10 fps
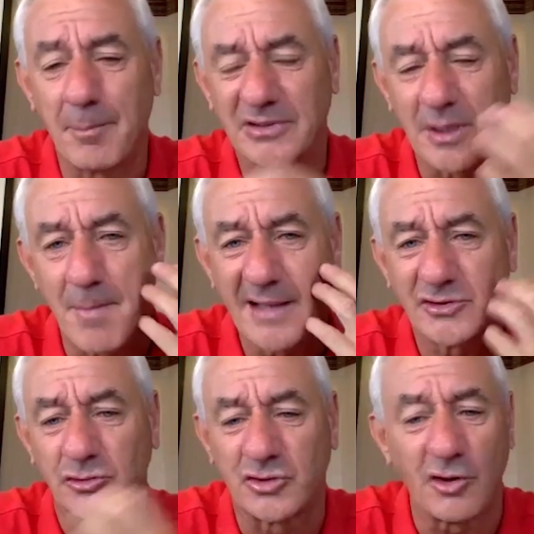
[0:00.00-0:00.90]
It's a
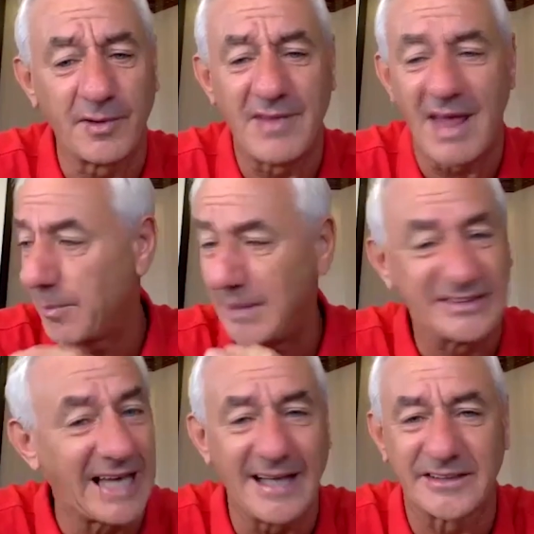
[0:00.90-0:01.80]
mental toughness. Never be
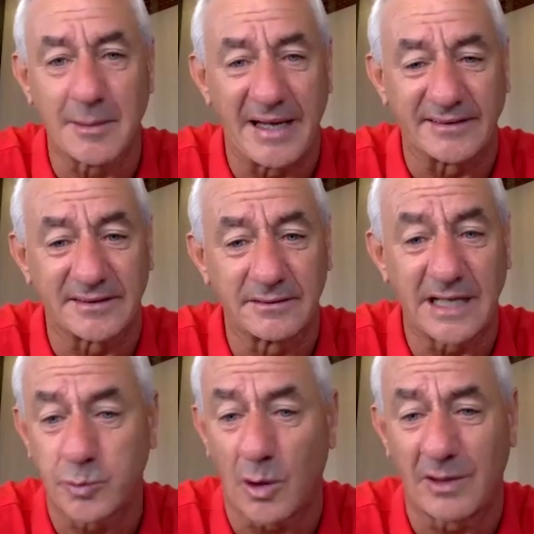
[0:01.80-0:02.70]
scared to miss.
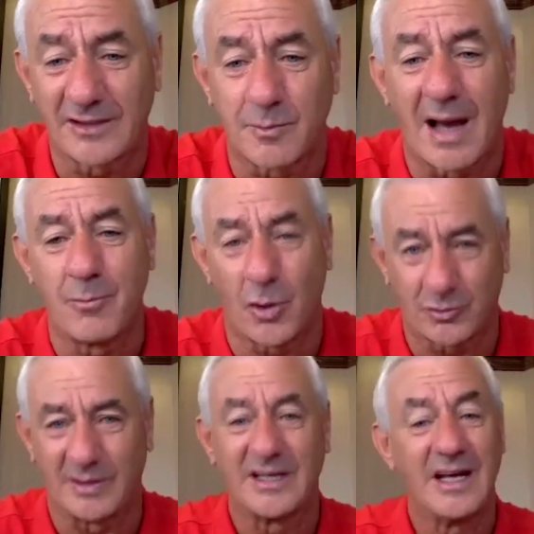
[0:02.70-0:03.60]
That's my motto
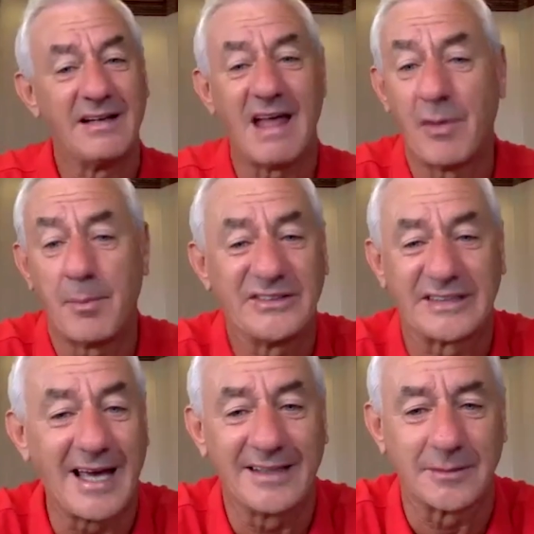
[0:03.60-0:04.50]
is never be
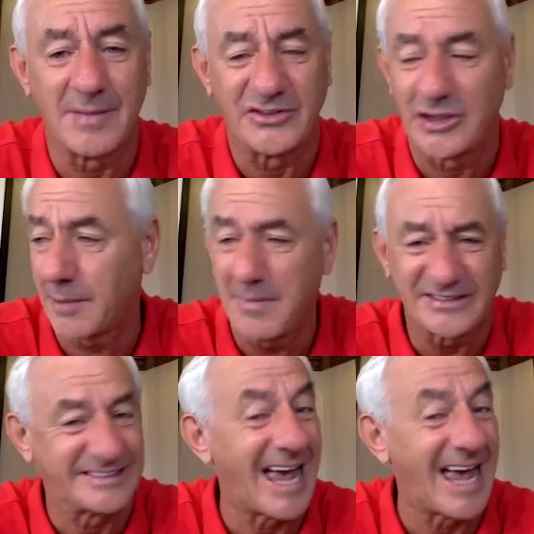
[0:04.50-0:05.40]
scared to miss. You can
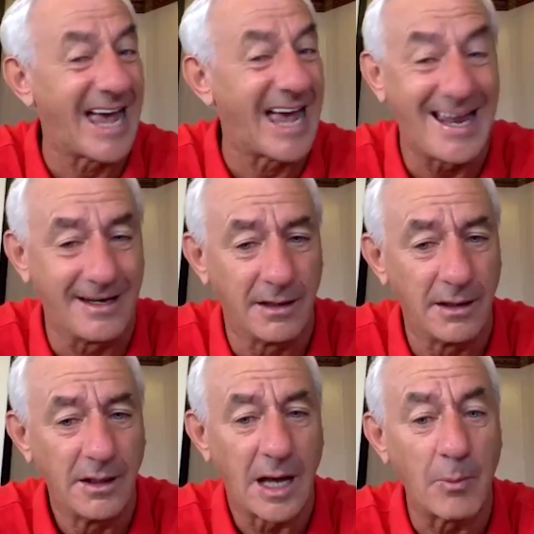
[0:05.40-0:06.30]
miss 10, and
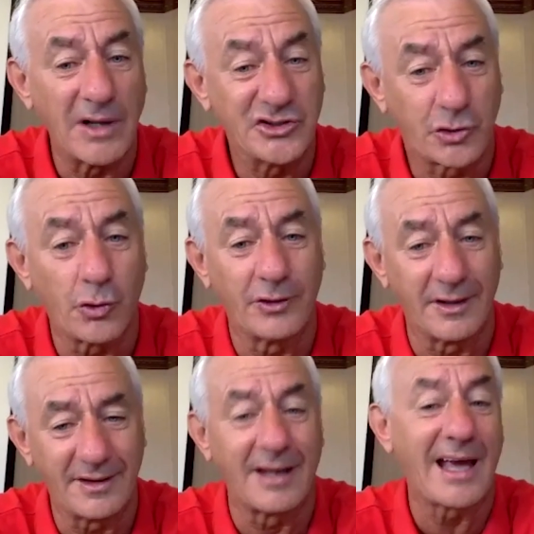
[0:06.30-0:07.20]
when you score the
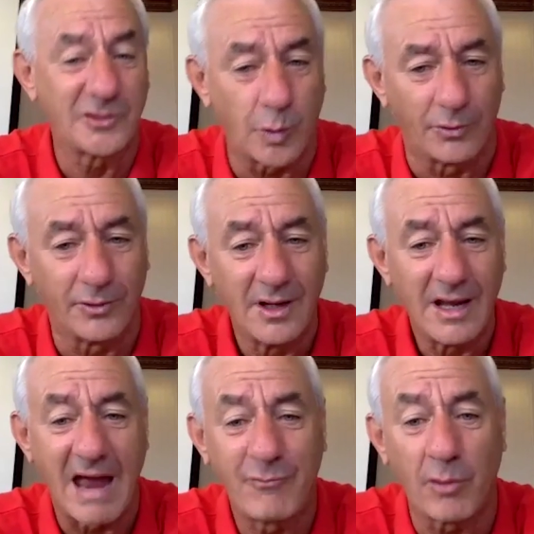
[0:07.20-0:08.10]
next one,
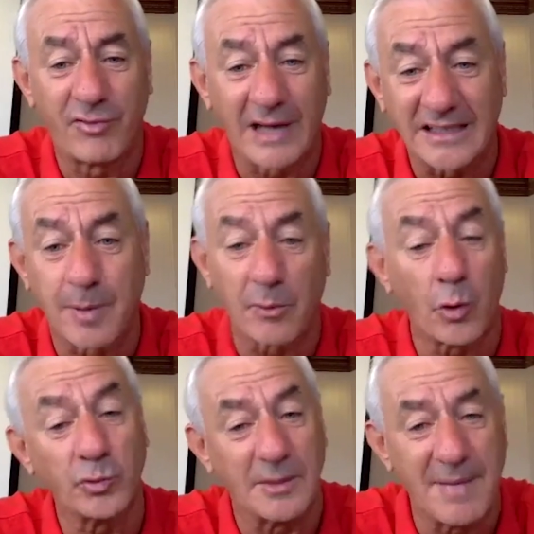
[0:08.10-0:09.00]
everyone forgets about
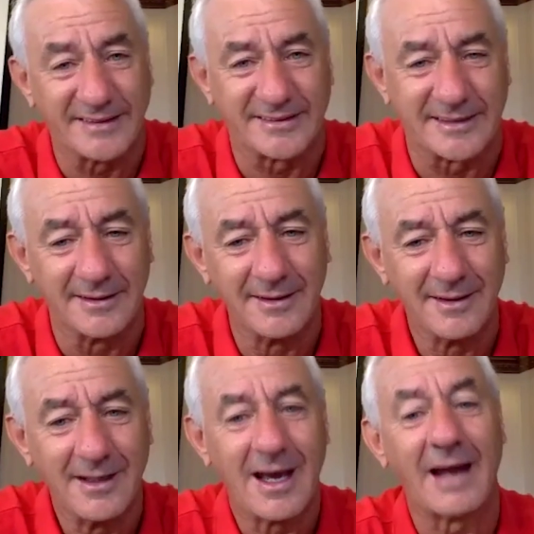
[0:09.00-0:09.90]
those you missed,
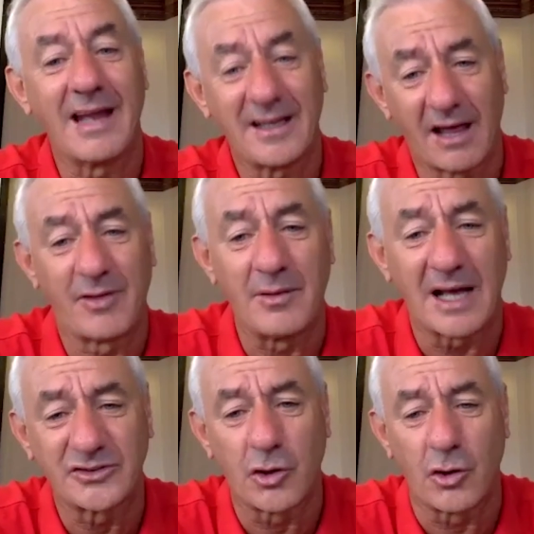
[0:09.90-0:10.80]
and I think
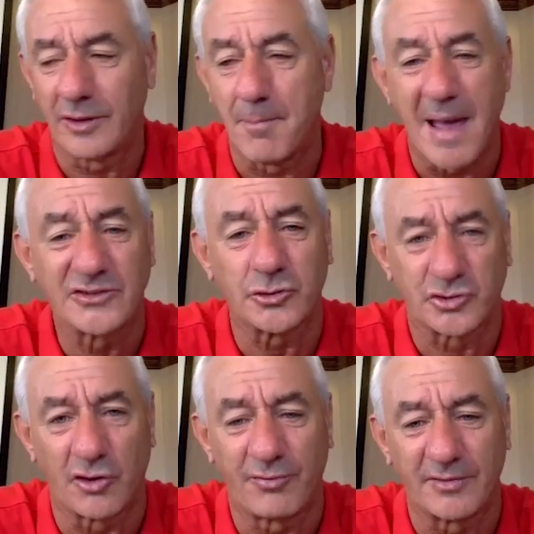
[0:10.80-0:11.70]
that's called a mental
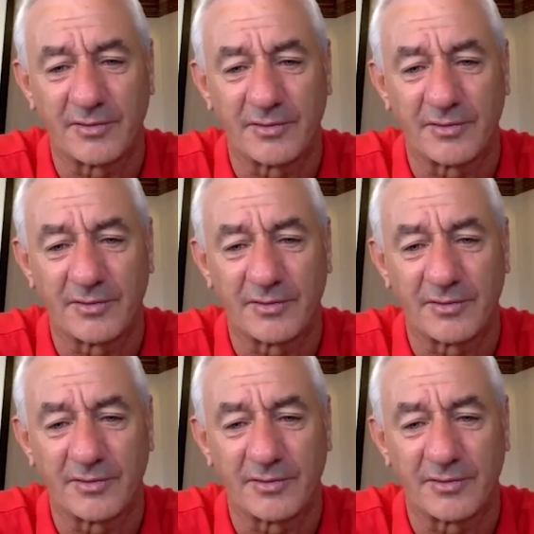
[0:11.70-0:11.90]
toughness.